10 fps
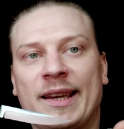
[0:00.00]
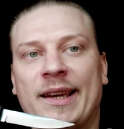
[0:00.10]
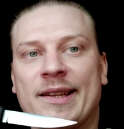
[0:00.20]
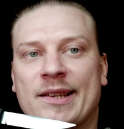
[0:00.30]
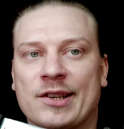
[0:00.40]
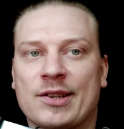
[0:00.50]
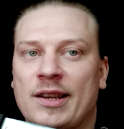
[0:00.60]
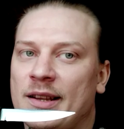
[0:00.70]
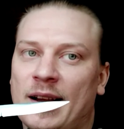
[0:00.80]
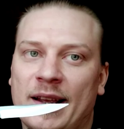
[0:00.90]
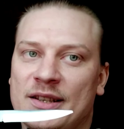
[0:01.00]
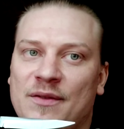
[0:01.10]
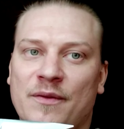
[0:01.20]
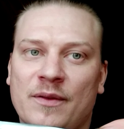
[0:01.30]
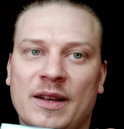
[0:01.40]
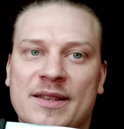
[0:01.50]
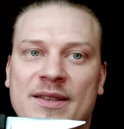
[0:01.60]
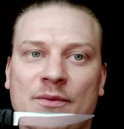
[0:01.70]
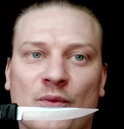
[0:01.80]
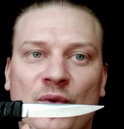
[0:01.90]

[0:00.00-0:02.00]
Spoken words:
it's